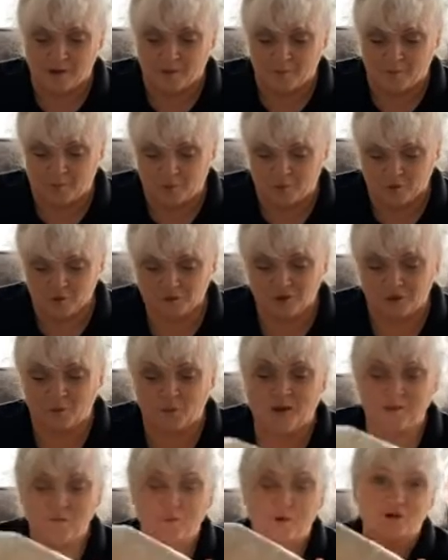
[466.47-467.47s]
But
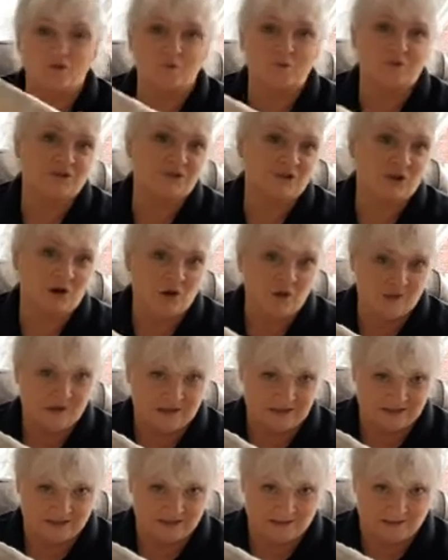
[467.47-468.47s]
when my husband saw
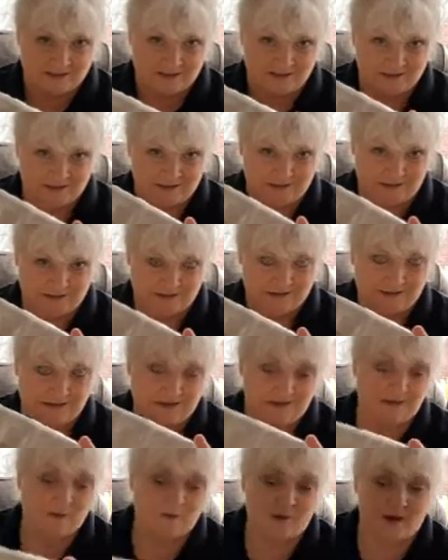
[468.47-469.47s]
this,
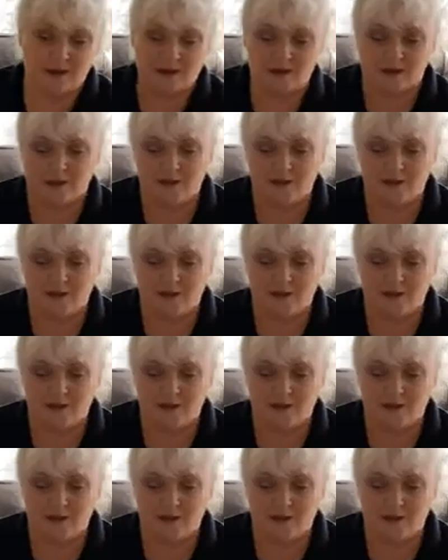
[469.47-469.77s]
and he went,